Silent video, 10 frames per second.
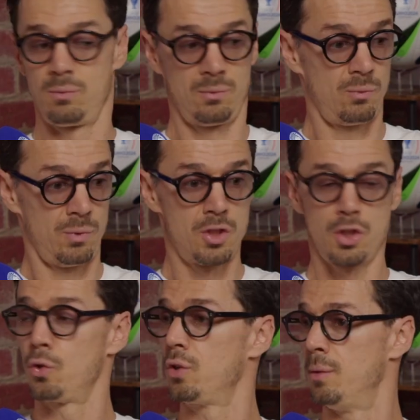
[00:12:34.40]
we
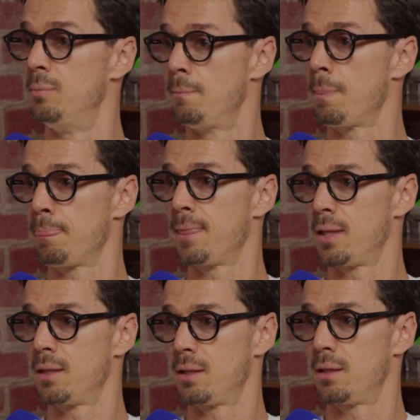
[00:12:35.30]
show them
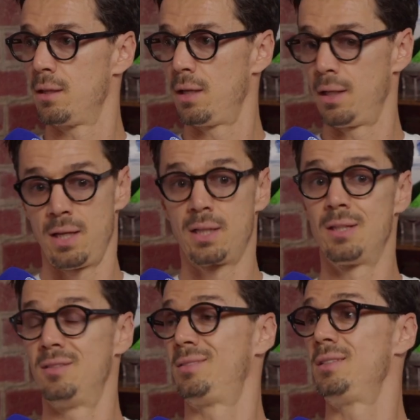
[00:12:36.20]
and they
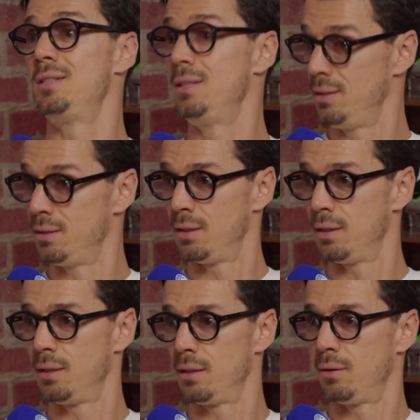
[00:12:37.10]
can see
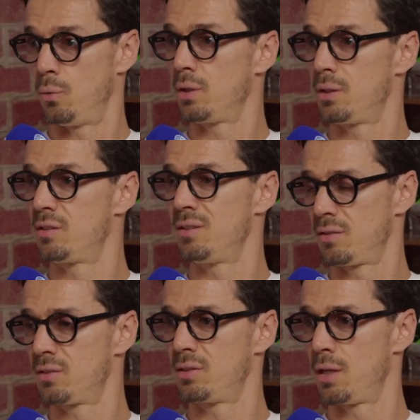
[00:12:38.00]
what it's
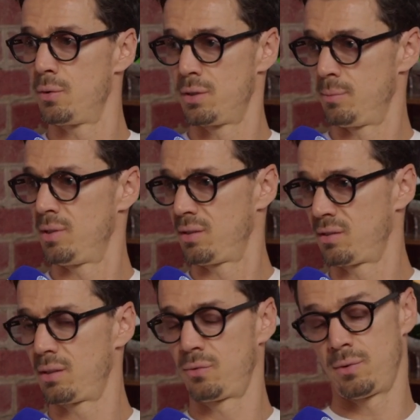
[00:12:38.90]
necessary to be
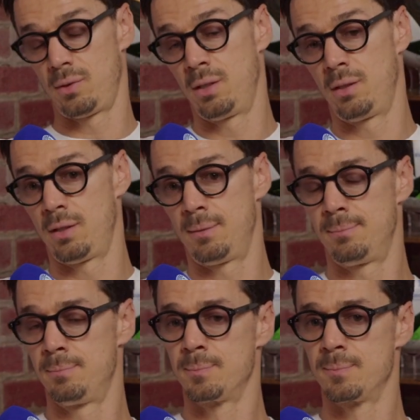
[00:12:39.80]
successful.
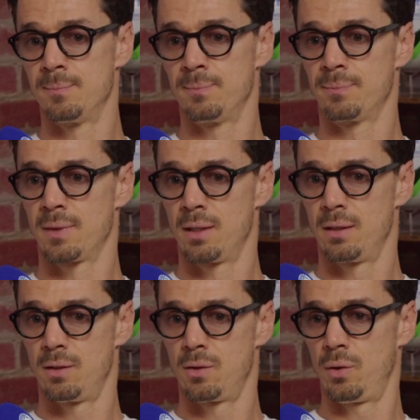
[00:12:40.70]
And,
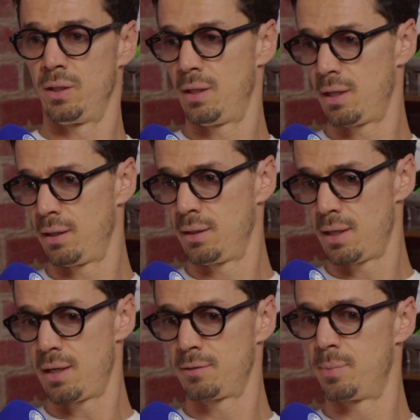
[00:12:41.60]
you know, in that
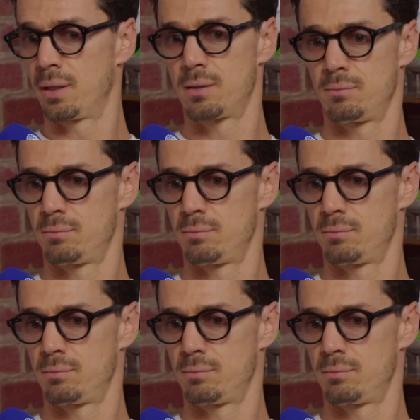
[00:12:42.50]
aspect,